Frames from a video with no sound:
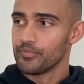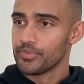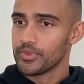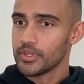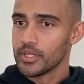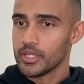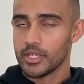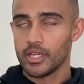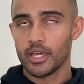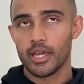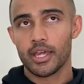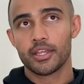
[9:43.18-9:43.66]

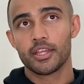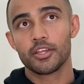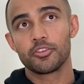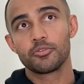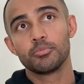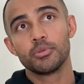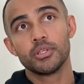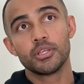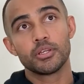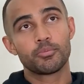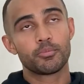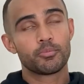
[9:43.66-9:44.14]
I
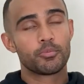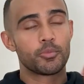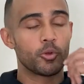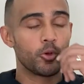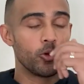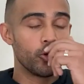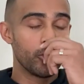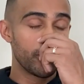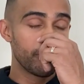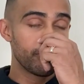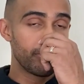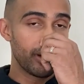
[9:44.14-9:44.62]
guess me
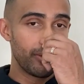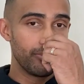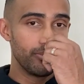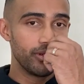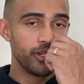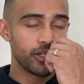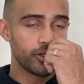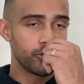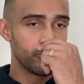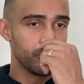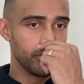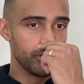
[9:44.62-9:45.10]
going
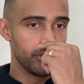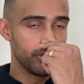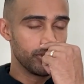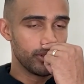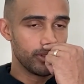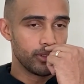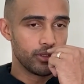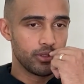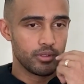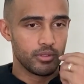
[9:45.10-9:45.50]
public with